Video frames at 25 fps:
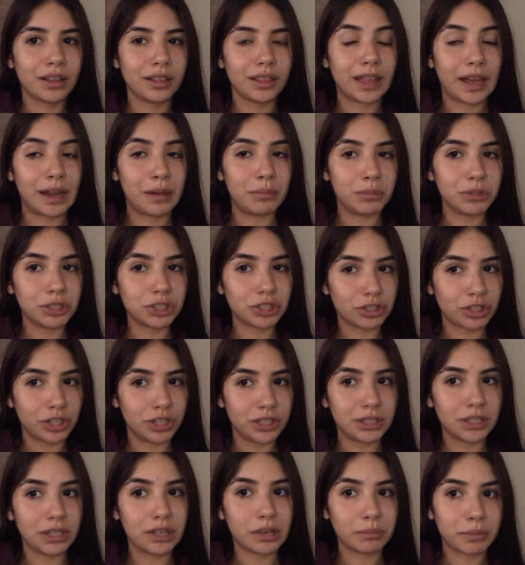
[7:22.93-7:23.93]
that much
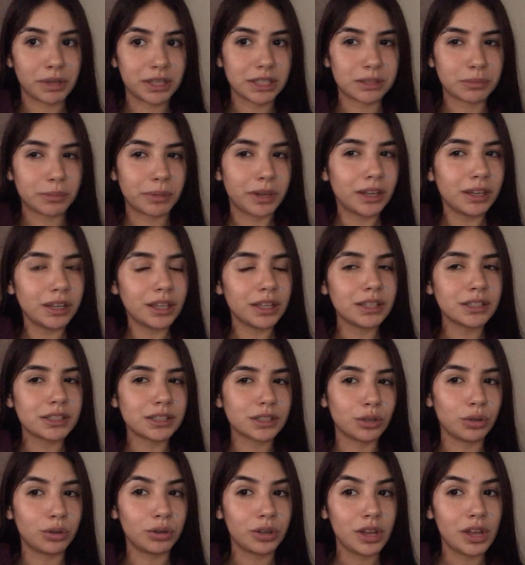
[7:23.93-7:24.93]
creasing in my smile line
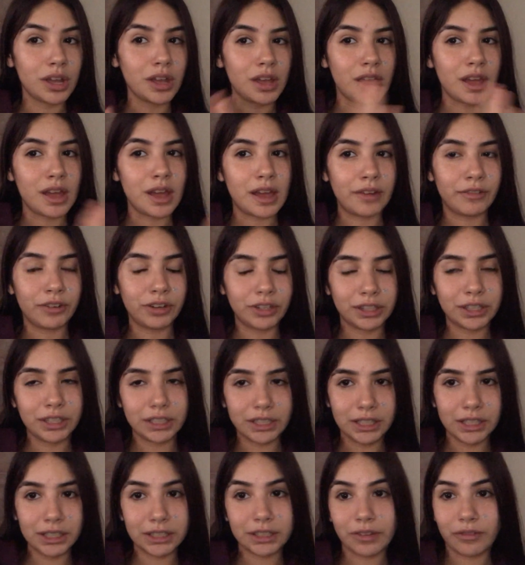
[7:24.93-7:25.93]
so everything
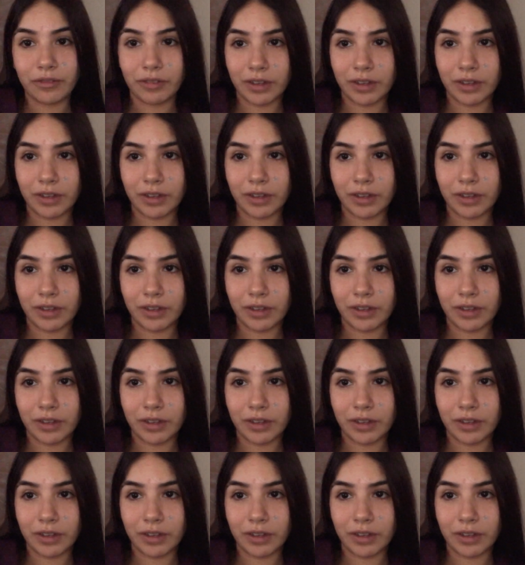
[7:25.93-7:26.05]
looked